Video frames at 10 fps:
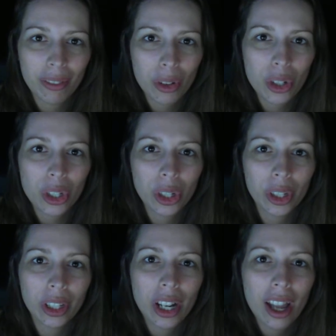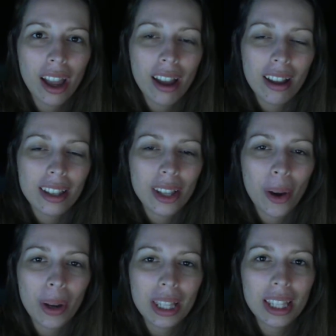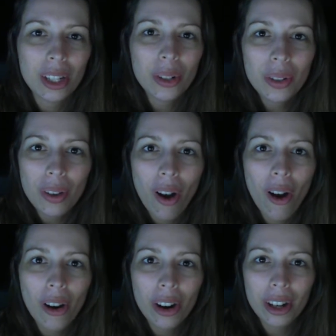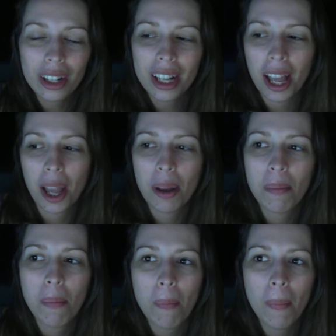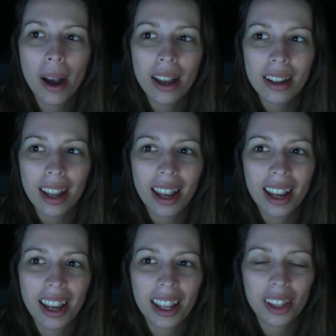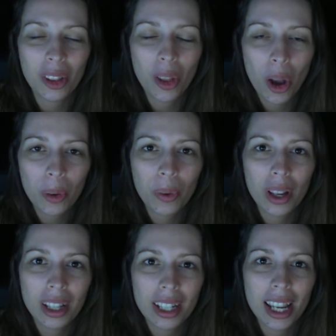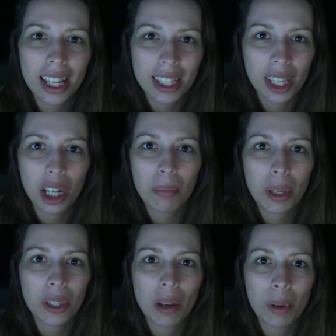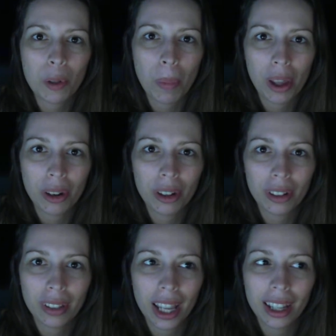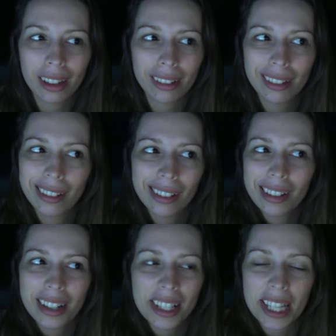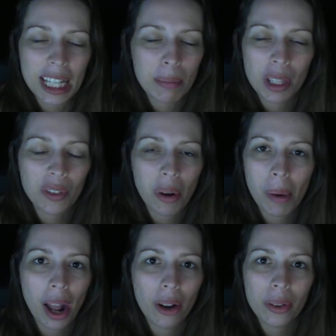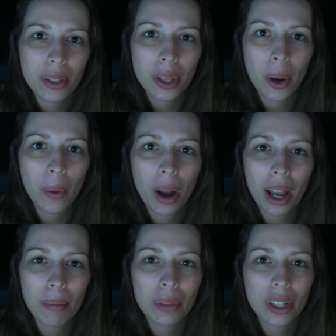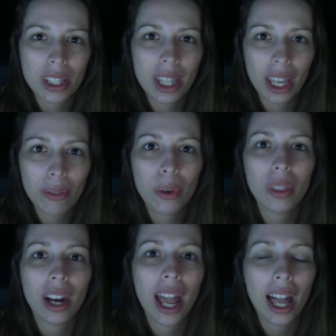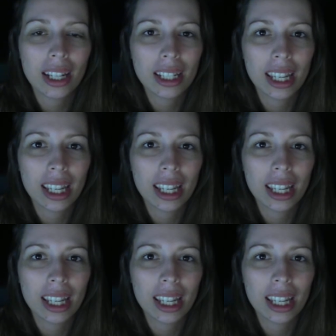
for sure, so it's a little hard, but in the long run it's going to be so much better, like 6 months from now. So I'm just thankful that I got